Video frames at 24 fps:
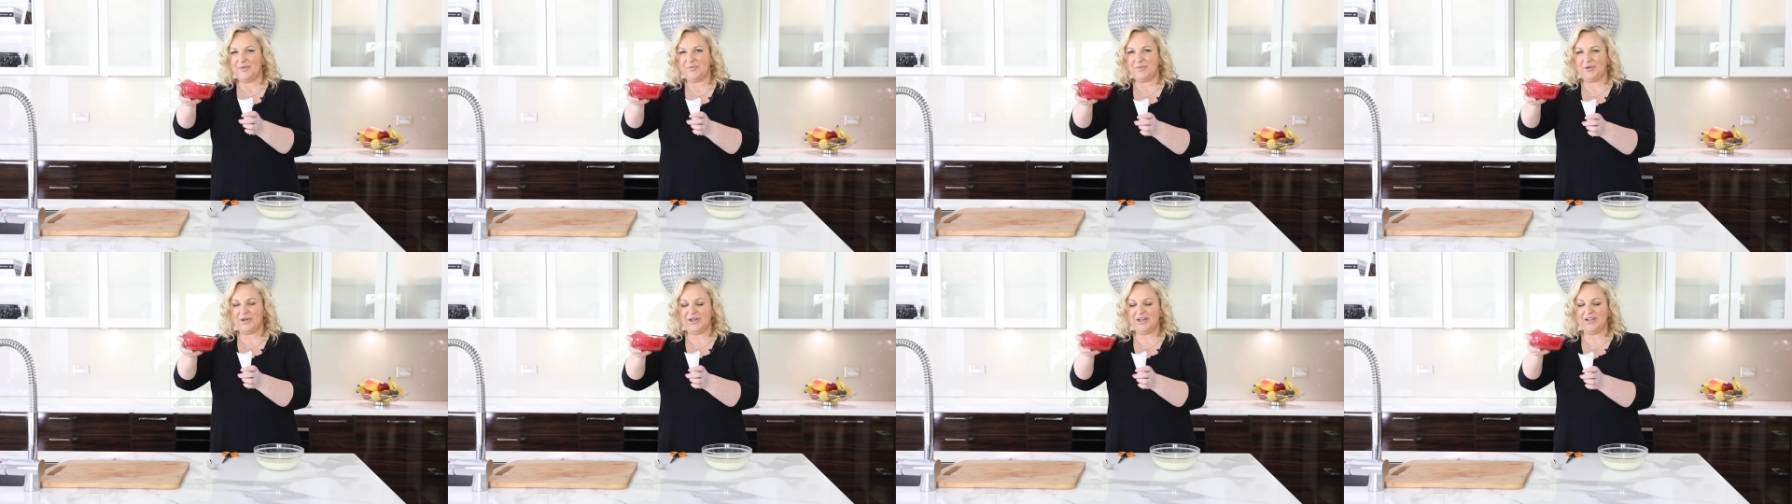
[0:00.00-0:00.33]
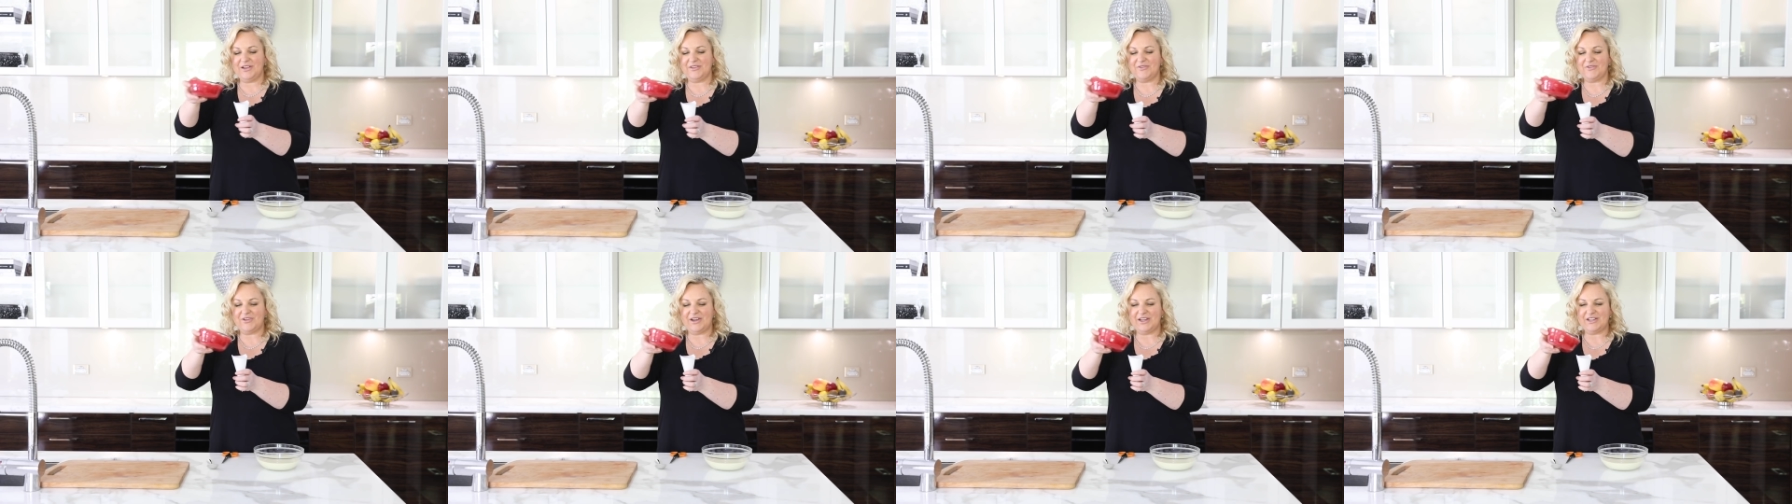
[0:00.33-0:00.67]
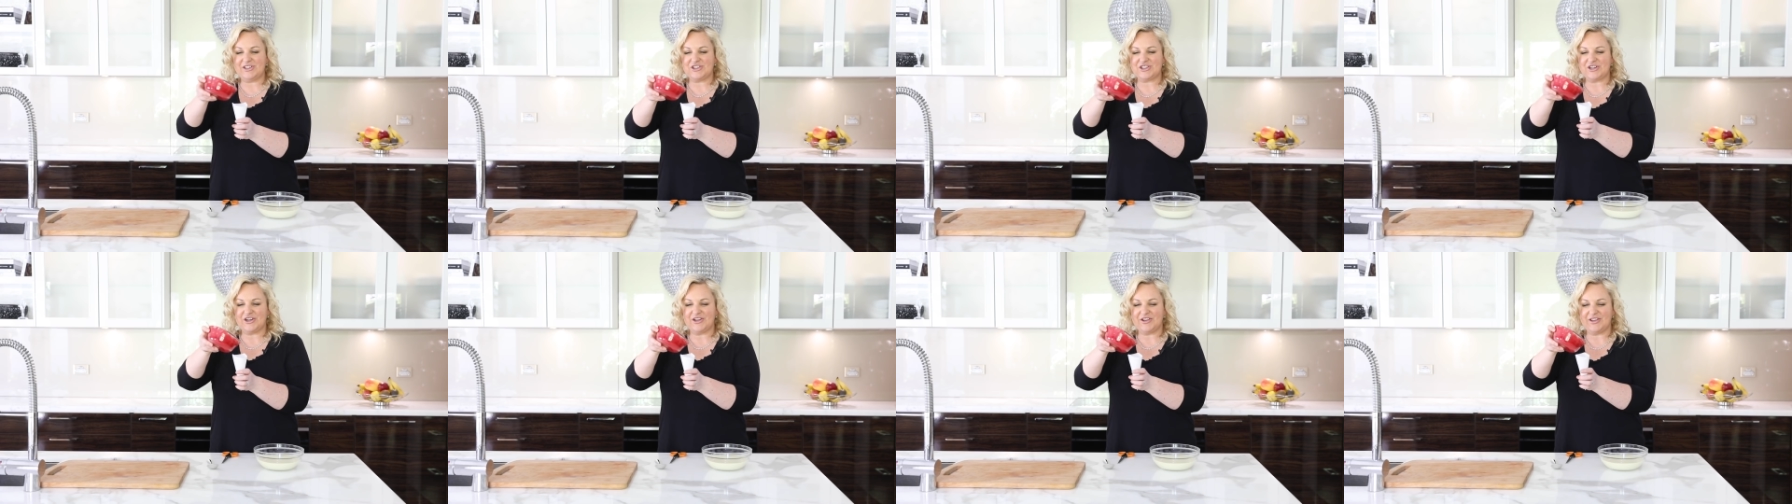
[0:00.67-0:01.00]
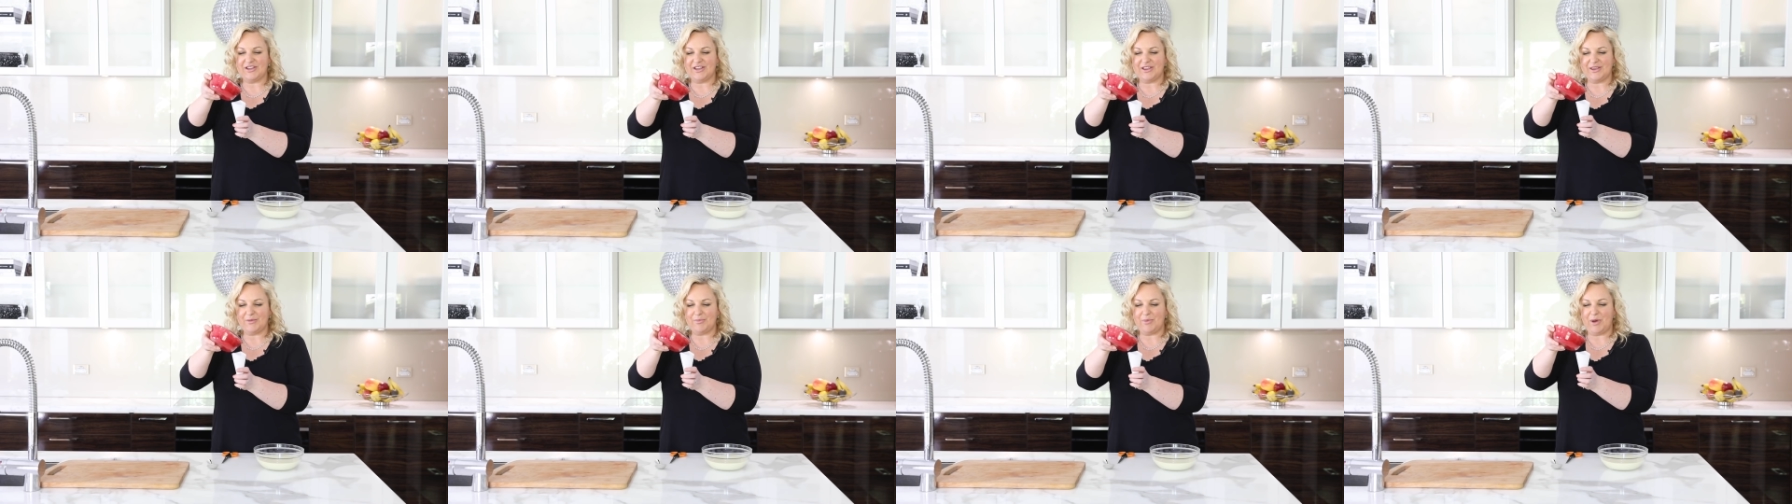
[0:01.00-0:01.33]
Putting the red
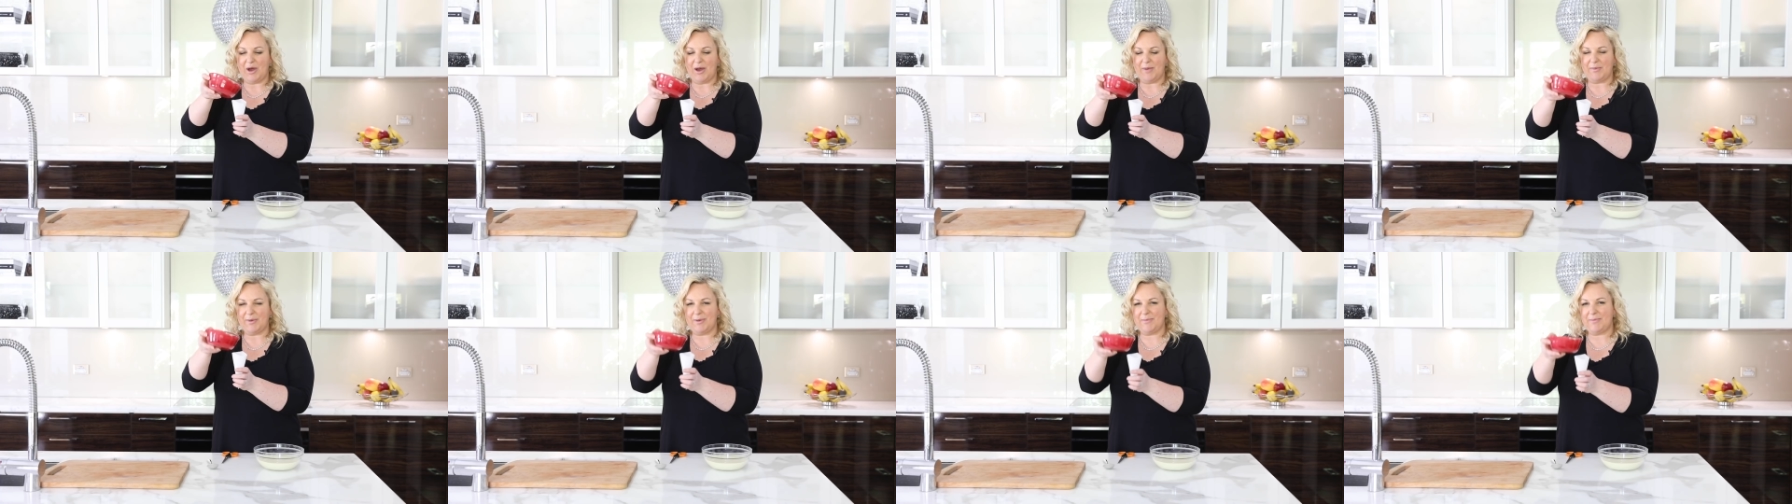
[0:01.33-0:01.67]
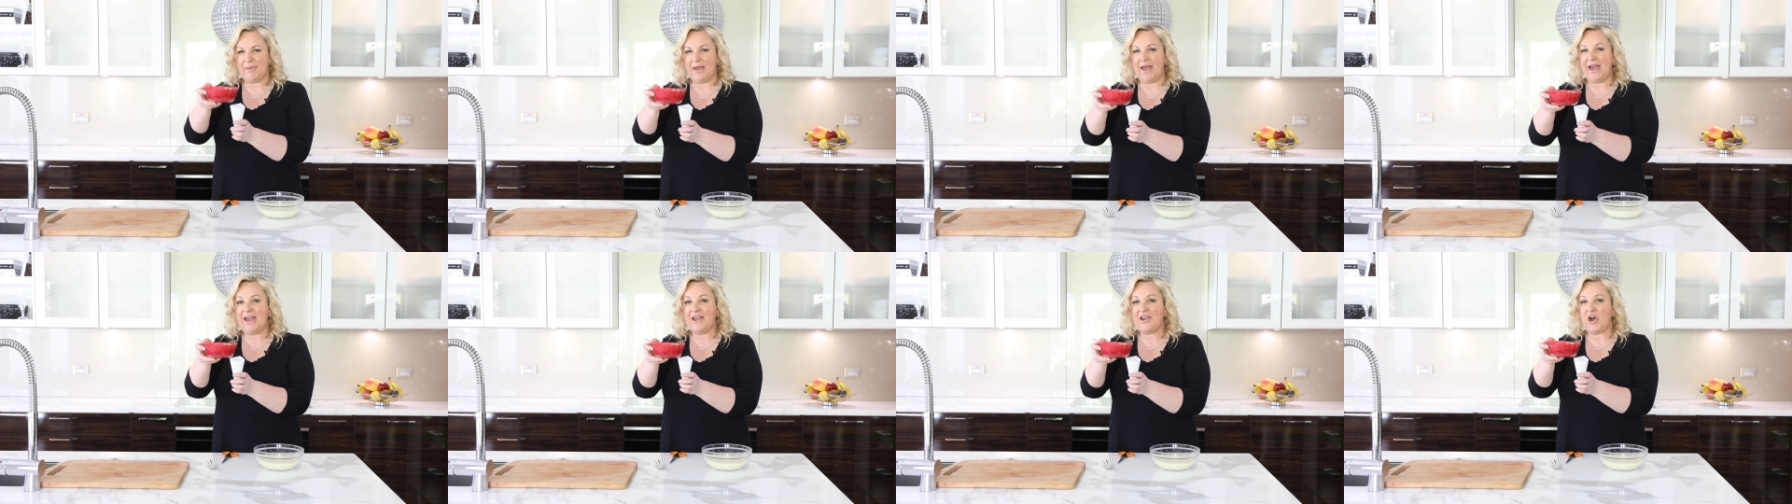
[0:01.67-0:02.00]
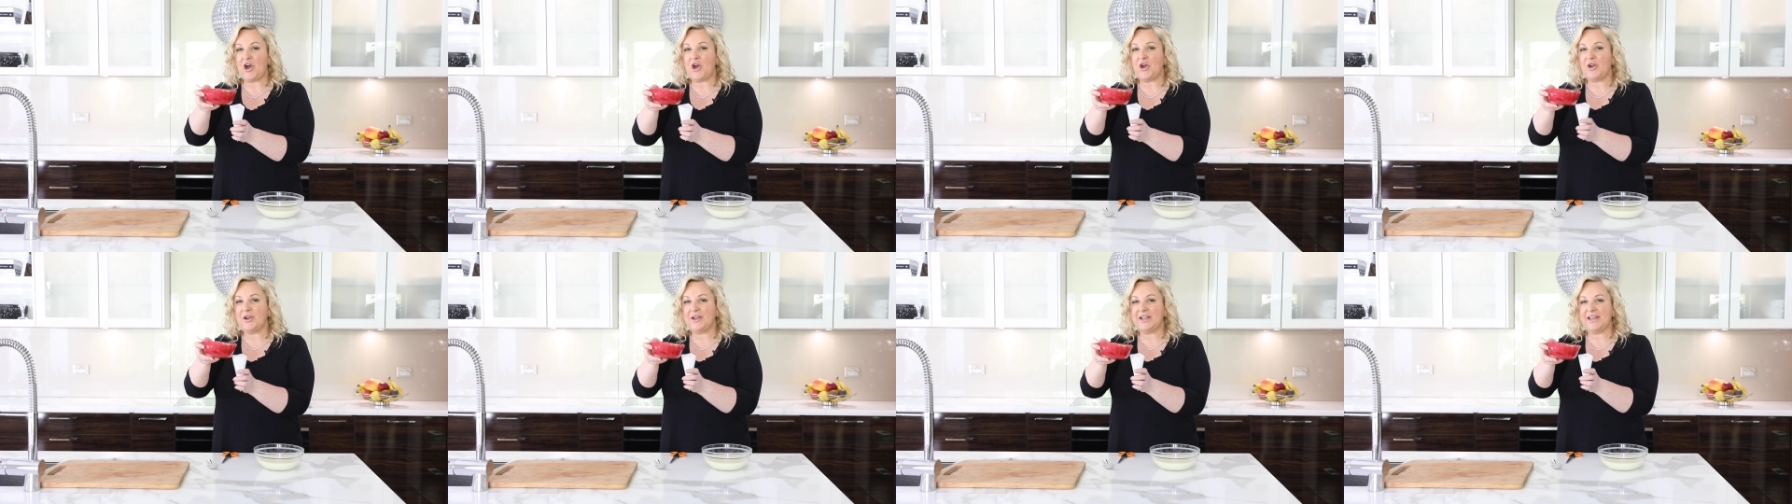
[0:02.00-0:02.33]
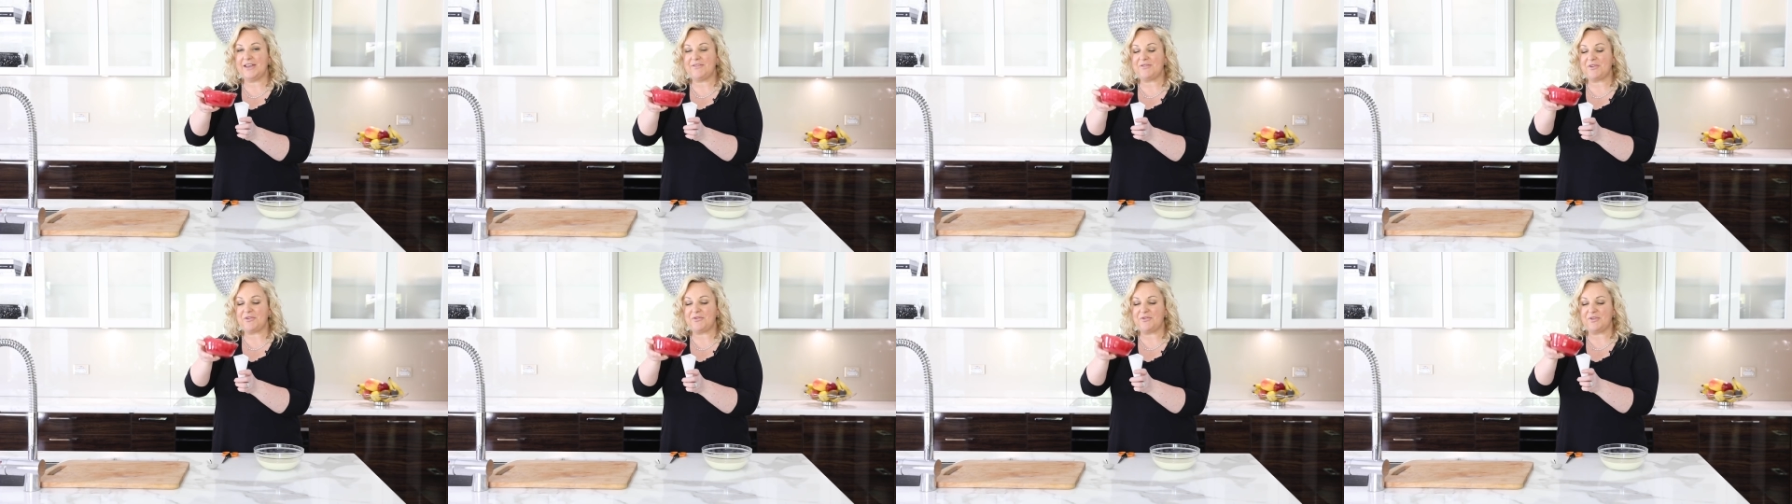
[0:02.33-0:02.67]
chocolate in the piping bag, only
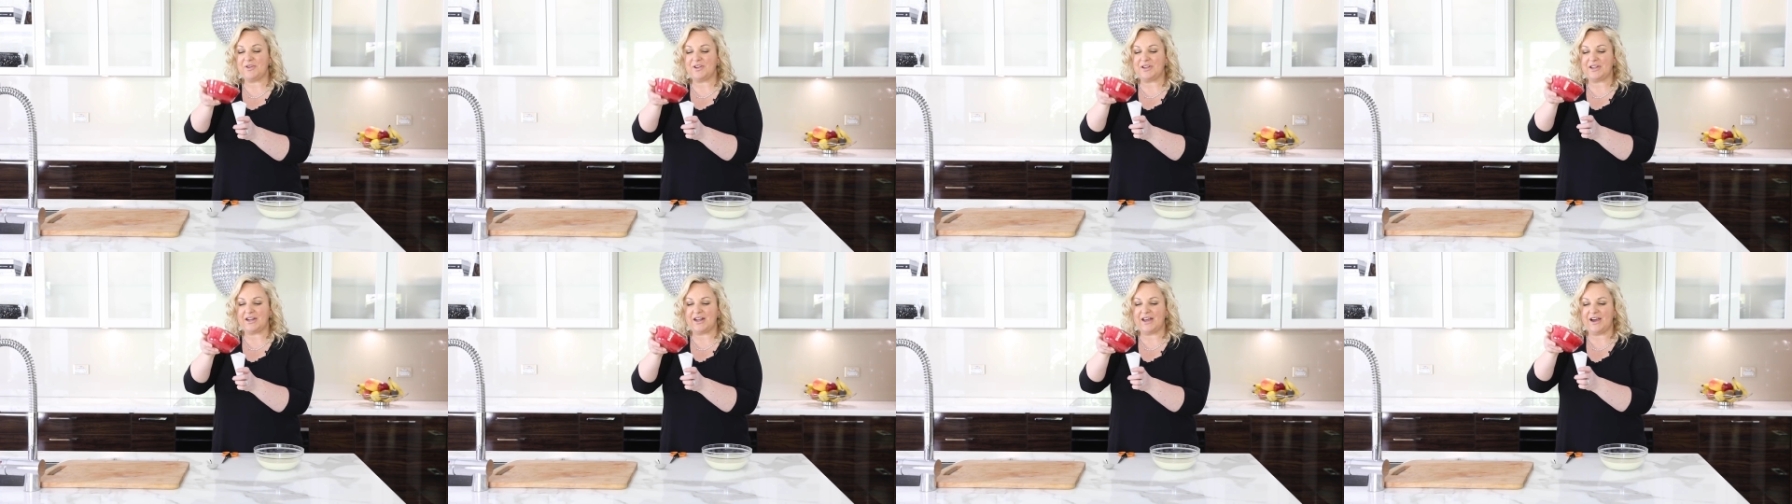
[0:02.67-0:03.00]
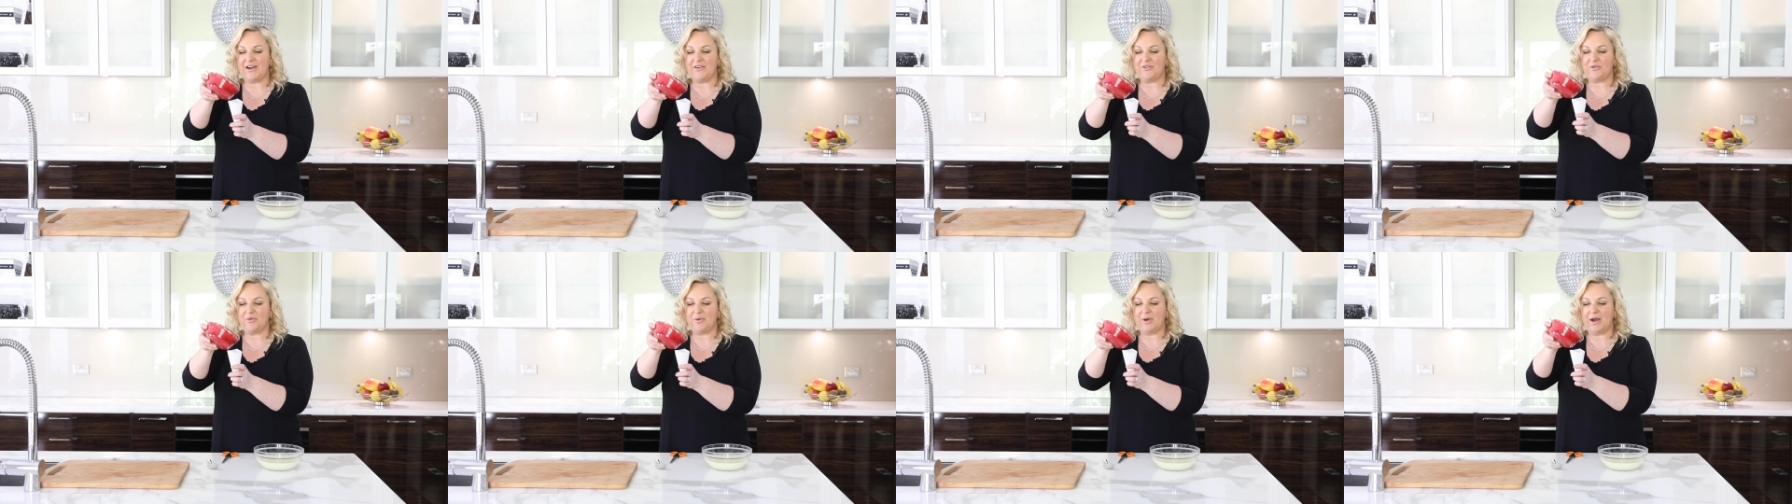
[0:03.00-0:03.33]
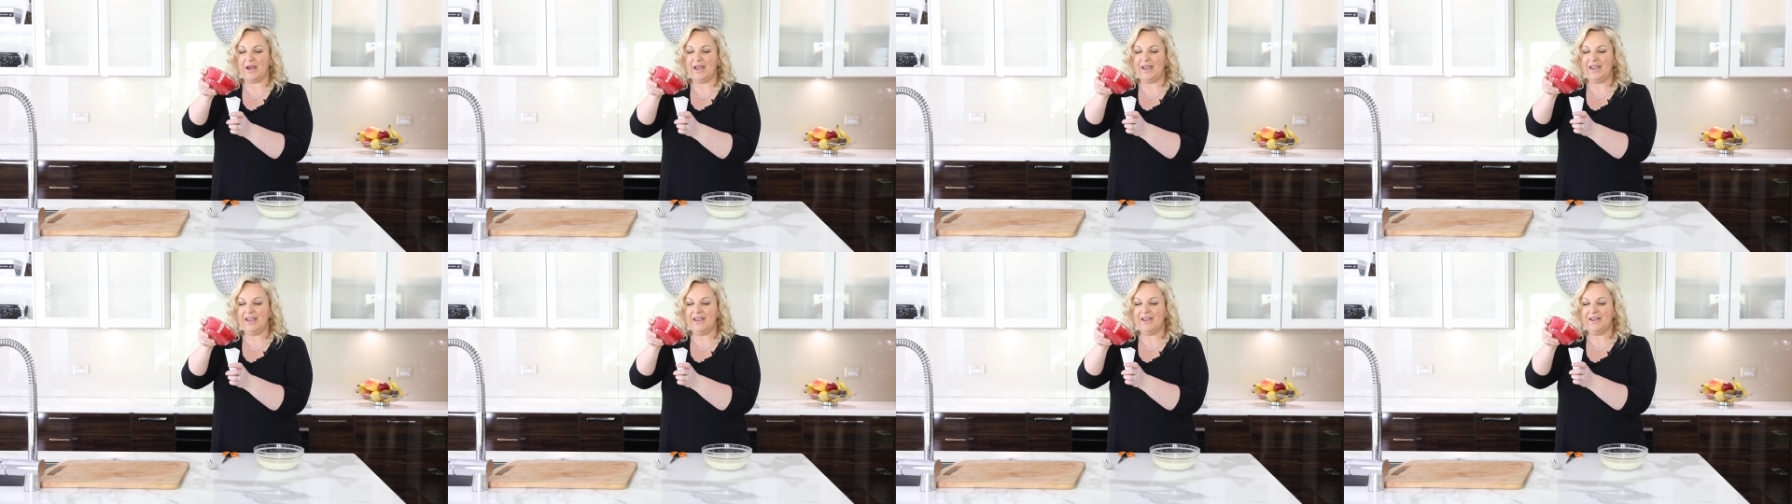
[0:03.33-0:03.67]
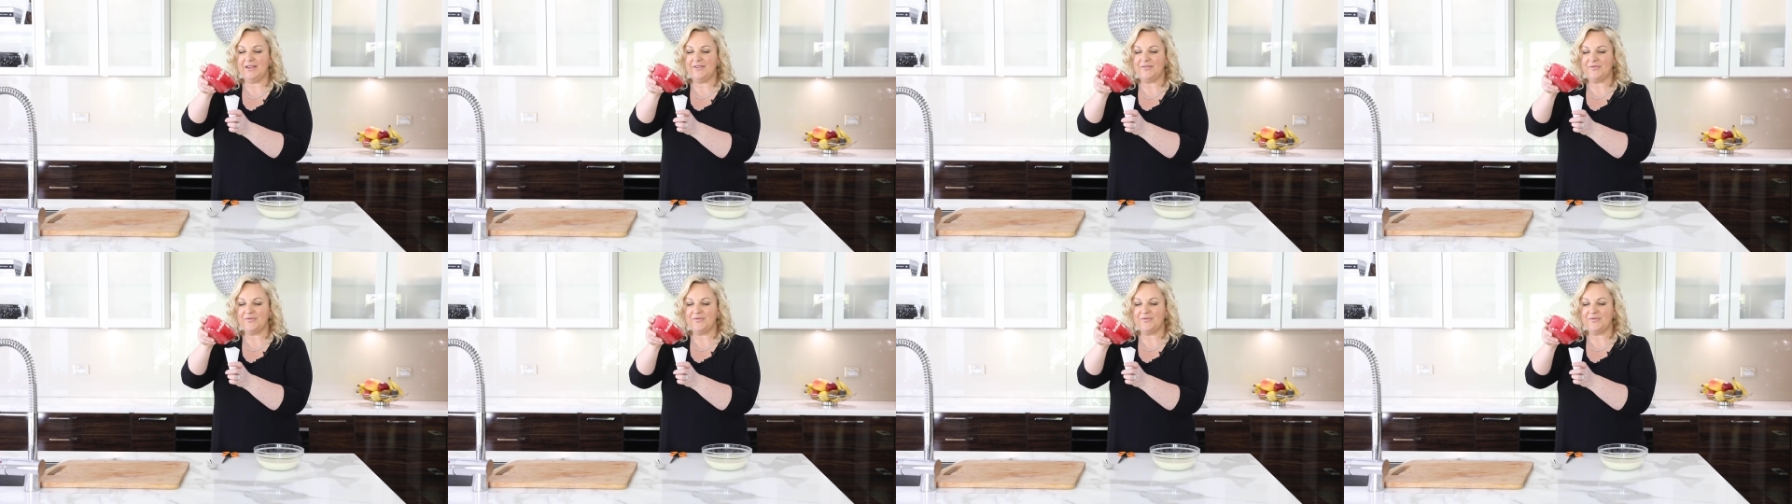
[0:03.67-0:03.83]
ever fill it halfway.